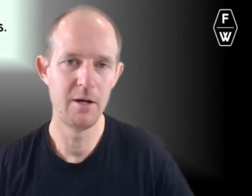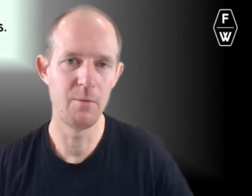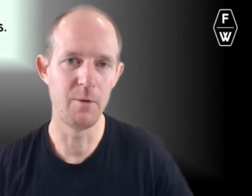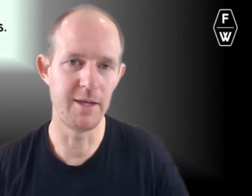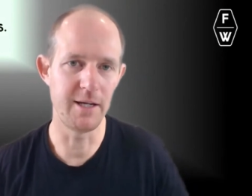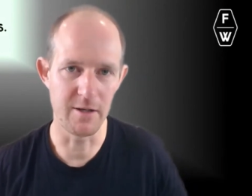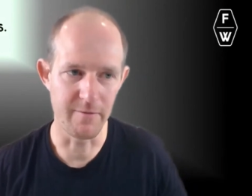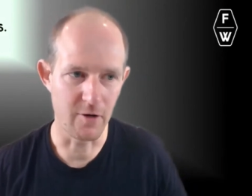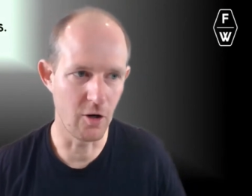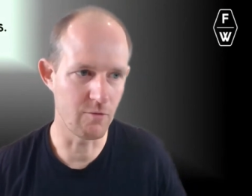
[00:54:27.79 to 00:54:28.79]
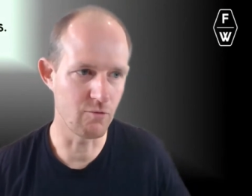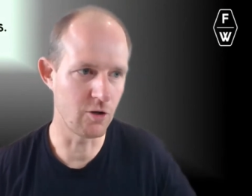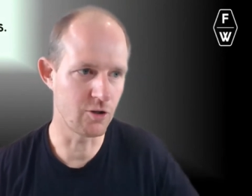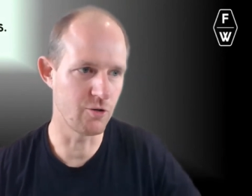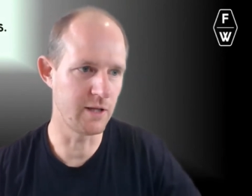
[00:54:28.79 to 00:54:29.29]
with things that have gone
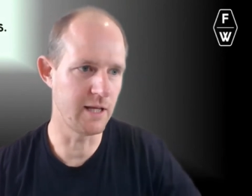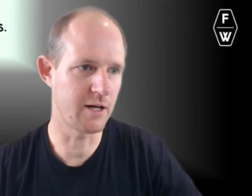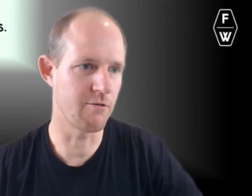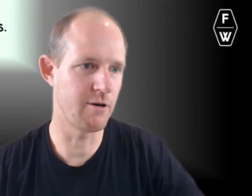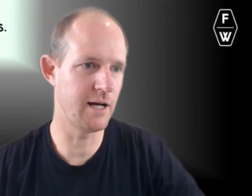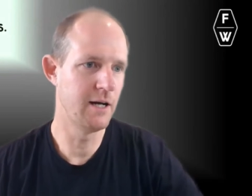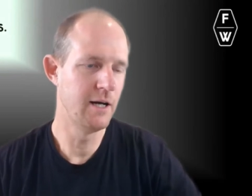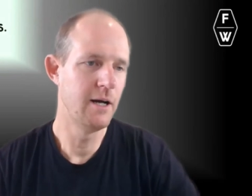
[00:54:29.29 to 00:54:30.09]
wrong during their career.